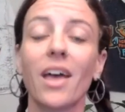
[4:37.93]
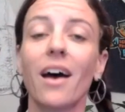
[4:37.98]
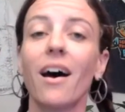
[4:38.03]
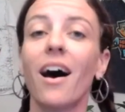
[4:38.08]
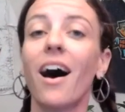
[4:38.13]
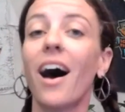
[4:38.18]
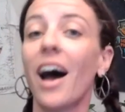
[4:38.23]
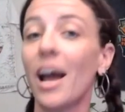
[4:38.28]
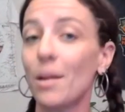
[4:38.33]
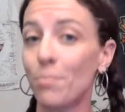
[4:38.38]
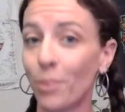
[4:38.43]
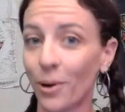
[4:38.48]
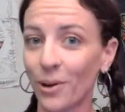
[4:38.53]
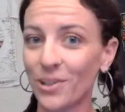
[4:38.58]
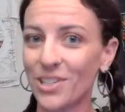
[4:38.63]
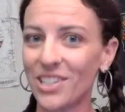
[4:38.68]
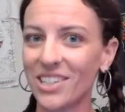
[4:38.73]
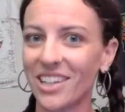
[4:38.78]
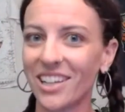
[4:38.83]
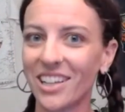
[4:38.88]
I
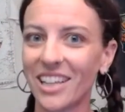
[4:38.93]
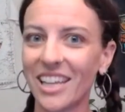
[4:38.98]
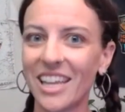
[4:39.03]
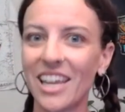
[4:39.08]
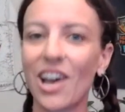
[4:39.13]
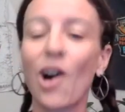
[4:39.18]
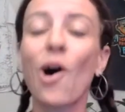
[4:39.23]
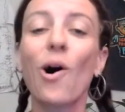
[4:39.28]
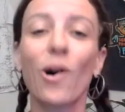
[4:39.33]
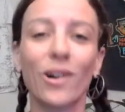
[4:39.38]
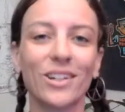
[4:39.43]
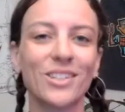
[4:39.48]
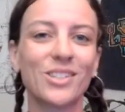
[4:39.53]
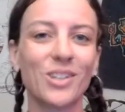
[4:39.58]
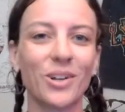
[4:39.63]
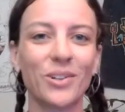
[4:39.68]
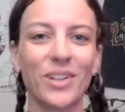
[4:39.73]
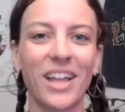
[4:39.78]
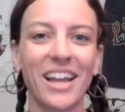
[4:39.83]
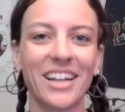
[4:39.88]
personally also
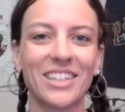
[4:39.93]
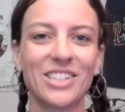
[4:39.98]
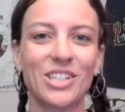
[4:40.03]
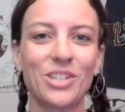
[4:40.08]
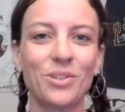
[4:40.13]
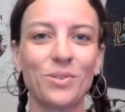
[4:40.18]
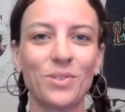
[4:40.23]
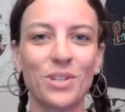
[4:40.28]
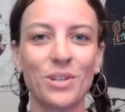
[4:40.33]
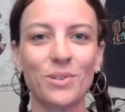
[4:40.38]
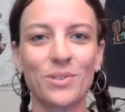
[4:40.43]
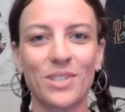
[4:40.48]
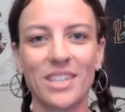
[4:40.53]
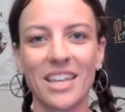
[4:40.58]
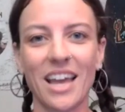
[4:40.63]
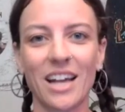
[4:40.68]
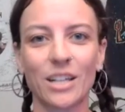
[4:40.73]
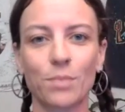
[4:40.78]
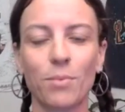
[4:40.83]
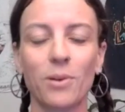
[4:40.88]
like to use the
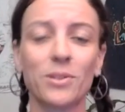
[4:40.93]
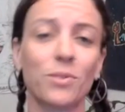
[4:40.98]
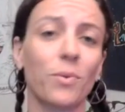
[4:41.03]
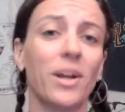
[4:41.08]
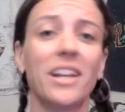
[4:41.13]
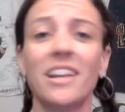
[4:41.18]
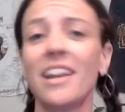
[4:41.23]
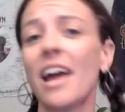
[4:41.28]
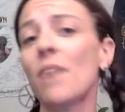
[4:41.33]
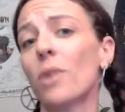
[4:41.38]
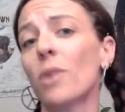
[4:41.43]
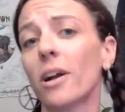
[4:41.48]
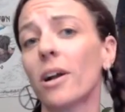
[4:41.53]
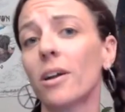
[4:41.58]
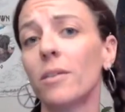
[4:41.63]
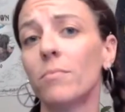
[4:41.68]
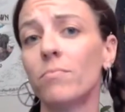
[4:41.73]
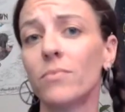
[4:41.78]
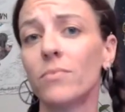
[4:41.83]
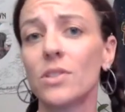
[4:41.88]
expo as a way to network.
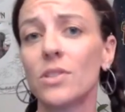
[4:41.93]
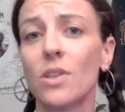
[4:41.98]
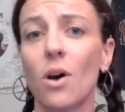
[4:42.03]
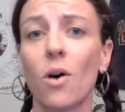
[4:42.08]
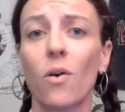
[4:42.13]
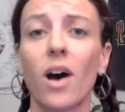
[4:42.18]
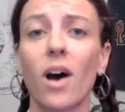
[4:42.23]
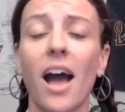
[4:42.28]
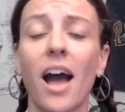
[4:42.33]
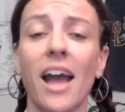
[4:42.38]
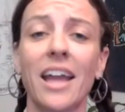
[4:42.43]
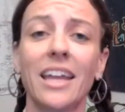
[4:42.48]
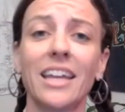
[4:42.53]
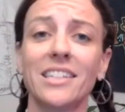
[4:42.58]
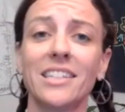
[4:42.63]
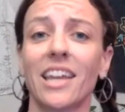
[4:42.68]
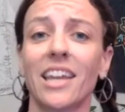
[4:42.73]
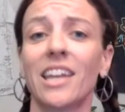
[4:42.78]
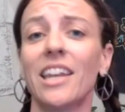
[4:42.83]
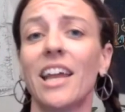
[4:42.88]
So I get to
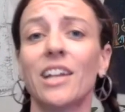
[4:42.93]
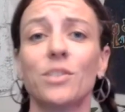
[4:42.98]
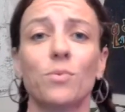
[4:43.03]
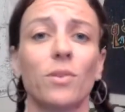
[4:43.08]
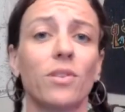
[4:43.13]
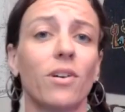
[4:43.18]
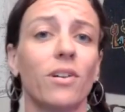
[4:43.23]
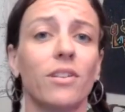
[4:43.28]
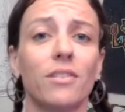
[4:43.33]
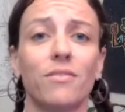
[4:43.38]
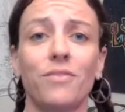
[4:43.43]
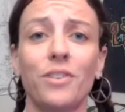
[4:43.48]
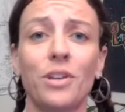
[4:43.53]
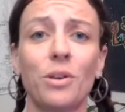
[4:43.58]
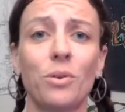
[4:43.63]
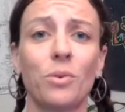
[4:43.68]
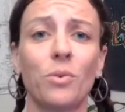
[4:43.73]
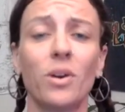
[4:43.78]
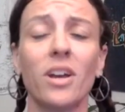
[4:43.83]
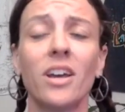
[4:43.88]
connect with all of
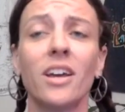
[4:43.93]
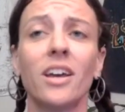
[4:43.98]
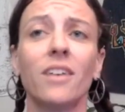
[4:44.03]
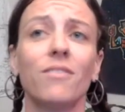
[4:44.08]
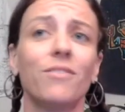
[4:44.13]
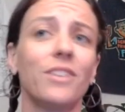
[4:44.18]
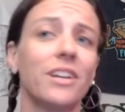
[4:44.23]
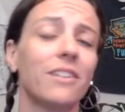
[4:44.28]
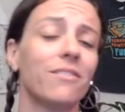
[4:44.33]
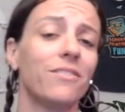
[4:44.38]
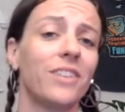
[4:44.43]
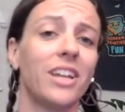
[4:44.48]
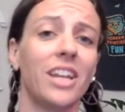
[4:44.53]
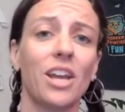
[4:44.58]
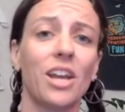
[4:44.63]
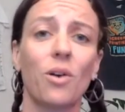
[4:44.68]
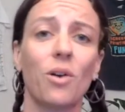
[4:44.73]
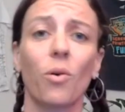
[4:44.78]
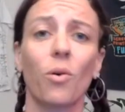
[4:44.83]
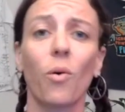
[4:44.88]
you via
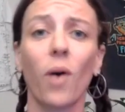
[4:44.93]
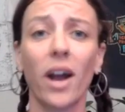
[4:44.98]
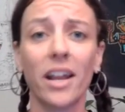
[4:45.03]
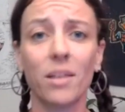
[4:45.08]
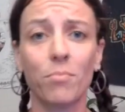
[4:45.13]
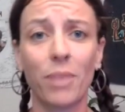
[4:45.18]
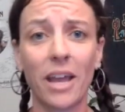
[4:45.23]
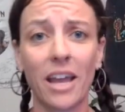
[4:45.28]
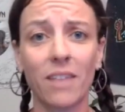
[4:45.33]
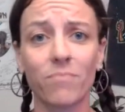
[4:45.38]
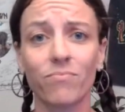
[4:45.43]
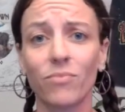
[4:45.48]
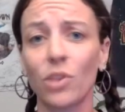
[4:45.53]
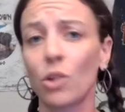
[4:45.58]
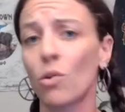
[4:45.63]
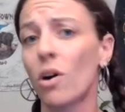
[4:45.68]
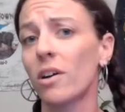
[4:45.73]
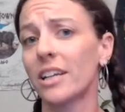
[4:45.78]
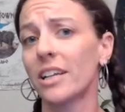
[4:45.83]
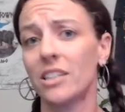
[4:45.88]
video quite a bit. You
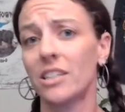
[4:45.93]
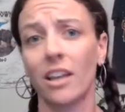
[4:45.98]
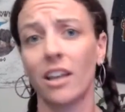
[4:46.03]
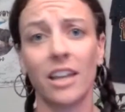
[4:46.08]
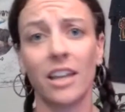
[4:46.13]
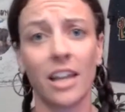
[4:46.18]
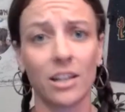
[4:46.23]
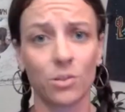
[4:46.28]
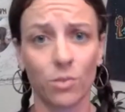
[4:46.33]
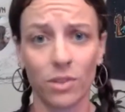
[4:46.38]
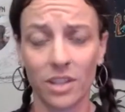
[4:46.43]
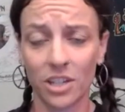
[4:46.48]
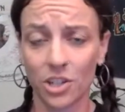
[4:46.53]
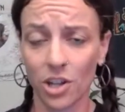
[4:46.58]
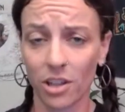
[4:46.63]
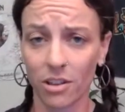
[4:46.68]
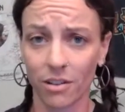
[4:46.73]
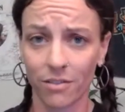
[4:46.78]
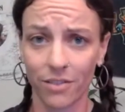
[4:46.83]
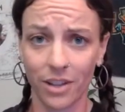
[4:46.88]
all get to connect with each
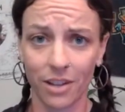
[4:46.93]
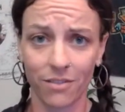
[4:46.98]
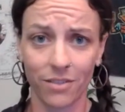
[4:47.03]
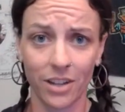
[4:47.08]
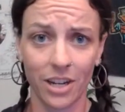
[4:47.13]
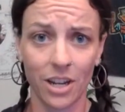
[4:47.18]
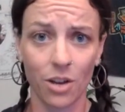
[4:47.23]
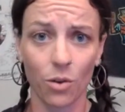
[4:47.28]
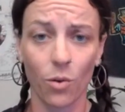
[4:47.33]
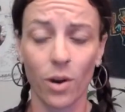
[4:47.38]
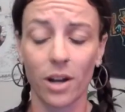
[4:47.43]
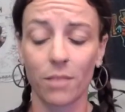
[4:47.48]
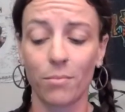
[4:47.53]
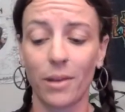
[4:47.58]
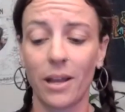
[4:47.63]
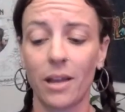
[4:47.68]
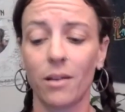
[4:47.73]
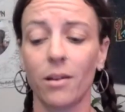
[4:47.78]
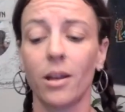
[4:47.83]
other via video quite a bit.